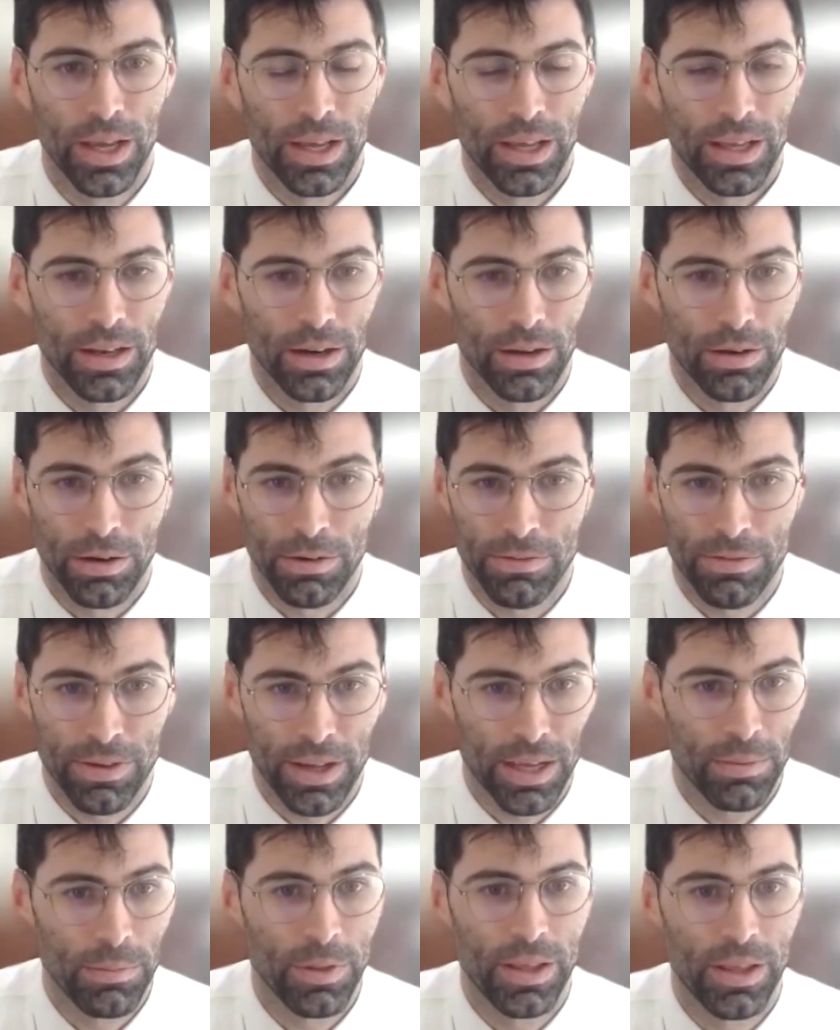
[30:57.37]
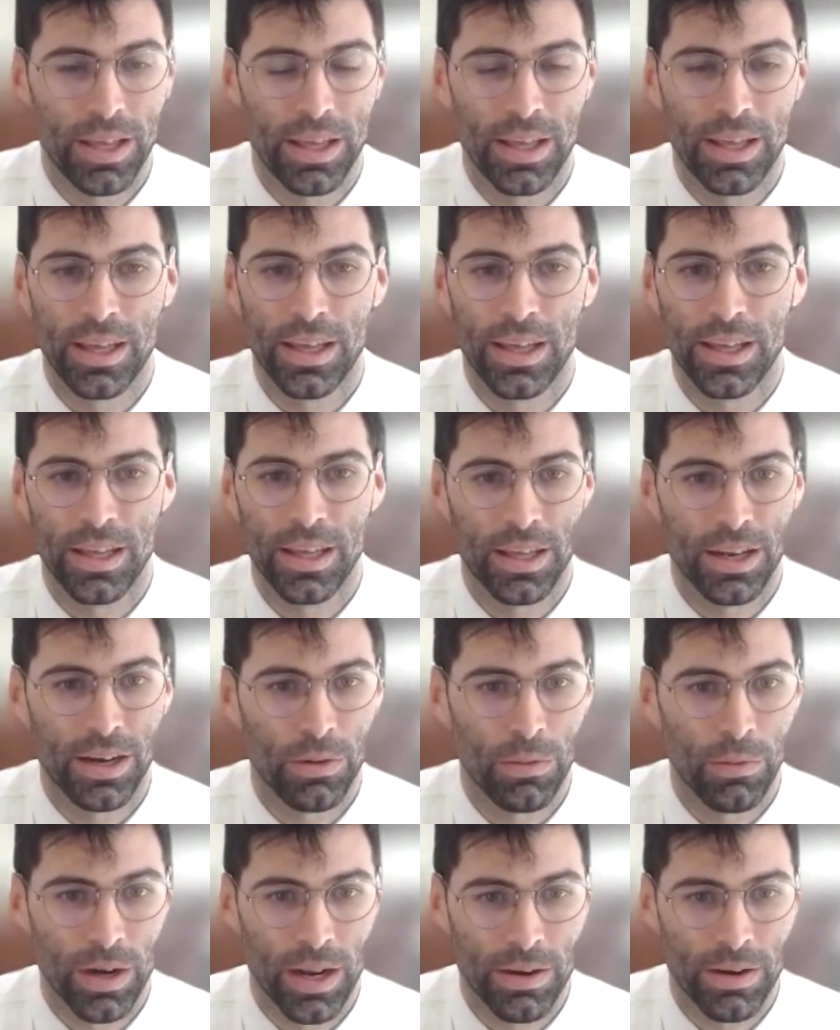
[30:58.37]
your family,
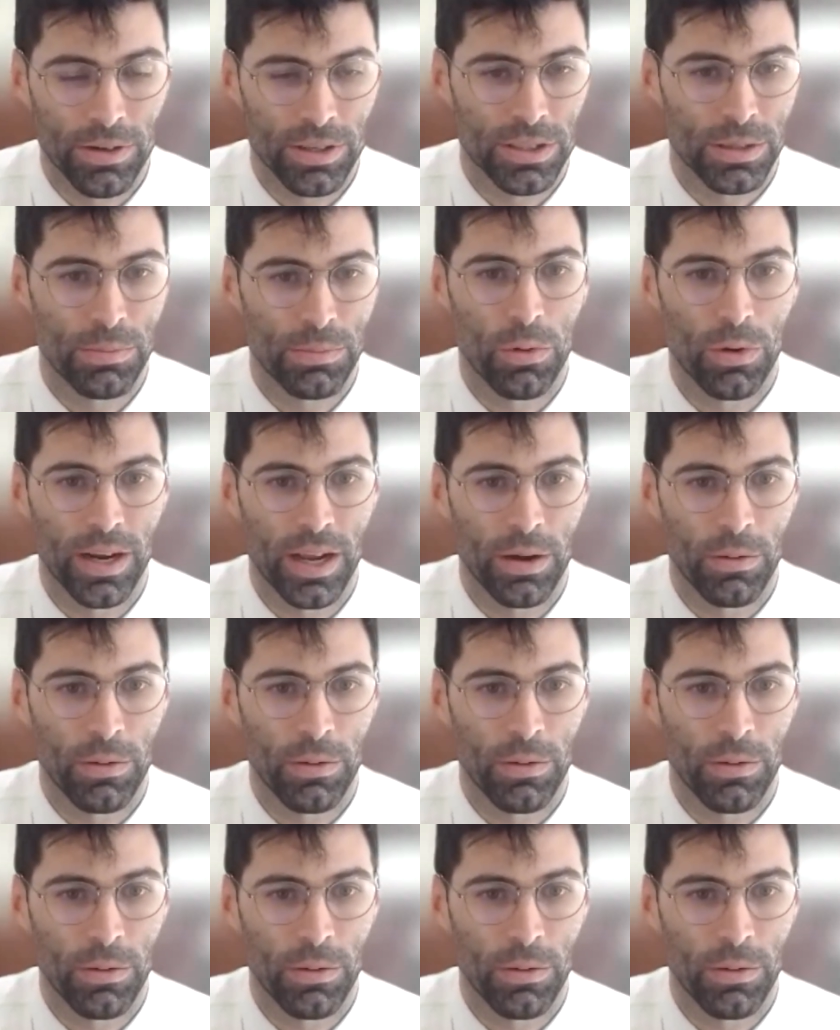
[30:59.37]
whatever support